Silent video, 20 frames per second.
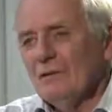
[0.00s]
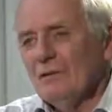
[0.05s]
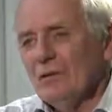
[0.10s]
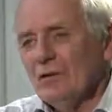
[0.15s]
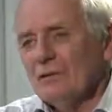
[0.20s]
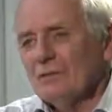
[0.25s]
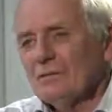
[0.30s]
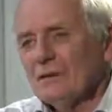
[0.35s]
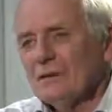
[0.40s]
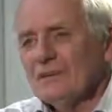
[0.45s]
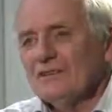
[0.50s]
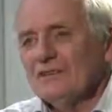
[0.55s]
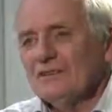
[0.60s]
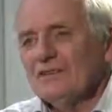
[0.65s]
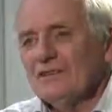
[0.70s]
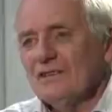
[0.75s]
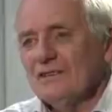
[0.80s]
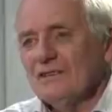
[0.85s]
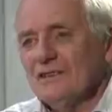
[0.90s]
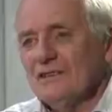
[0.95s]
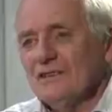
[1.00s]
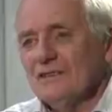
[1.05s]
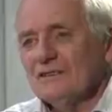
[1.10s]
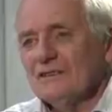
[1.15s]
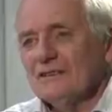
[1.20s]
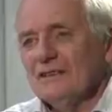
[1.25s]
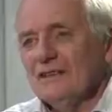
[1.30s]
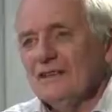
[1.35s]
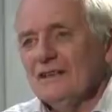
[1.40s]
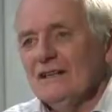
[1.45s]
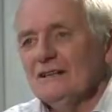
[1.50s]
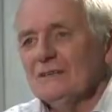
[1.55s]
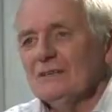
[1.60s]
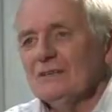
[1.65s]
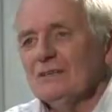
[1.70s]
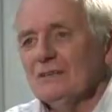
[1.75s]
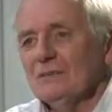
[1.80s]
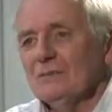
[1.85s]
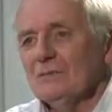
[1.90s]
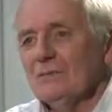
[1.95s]
What my concern
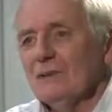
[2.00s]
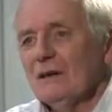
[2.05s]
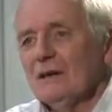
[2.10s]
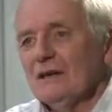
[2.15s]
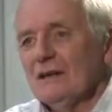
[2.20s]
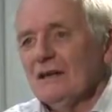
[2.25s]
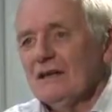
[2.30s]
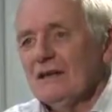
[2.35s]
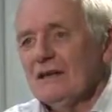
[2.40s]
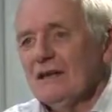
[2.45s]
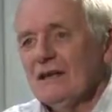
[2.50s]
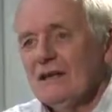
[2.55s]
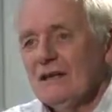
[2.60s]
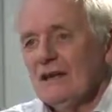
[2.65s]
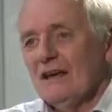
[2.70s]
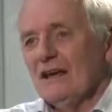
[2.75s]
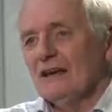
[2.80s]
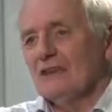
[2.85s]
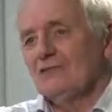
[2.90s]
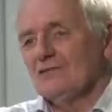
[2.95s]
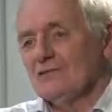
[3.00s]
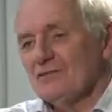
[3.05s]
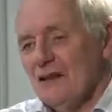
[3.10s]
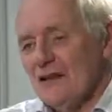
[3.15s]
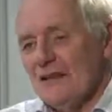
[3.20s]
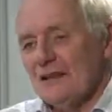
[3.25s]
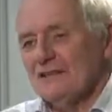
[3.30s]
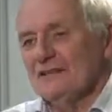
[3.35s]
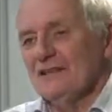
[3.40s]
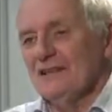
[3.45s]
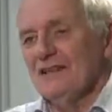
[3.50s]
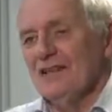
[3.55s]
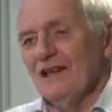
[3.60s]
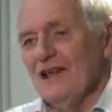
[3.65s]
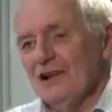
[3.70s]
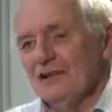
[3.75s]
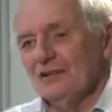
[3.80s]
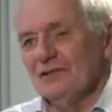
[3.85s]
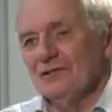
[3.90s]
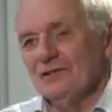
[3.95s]
is that by extracting
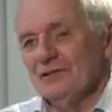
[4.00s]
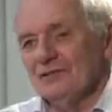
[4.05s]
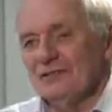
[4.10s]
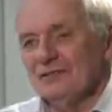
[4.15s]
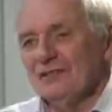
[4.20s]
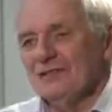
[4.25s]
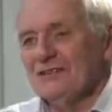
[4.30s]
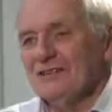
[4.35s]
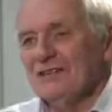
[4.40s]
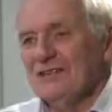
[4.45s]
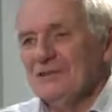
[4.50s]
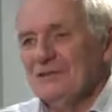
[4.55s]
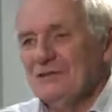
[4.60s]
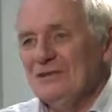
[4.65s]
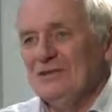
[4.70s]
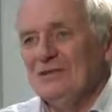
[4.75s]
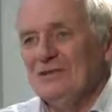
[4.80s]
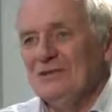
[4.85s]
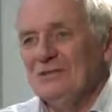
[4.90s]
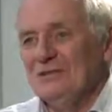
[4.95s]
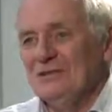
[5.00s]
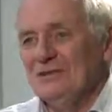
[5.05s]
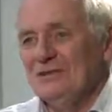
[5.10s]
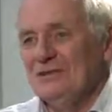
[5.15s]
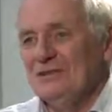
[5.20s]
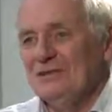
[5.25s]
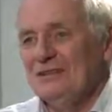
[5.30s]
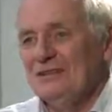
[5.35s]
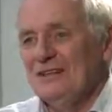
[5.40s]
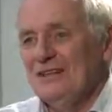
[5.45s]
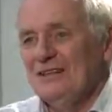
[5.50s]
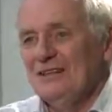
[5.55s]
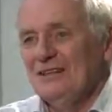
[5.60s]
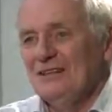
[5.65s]
out the type 2 component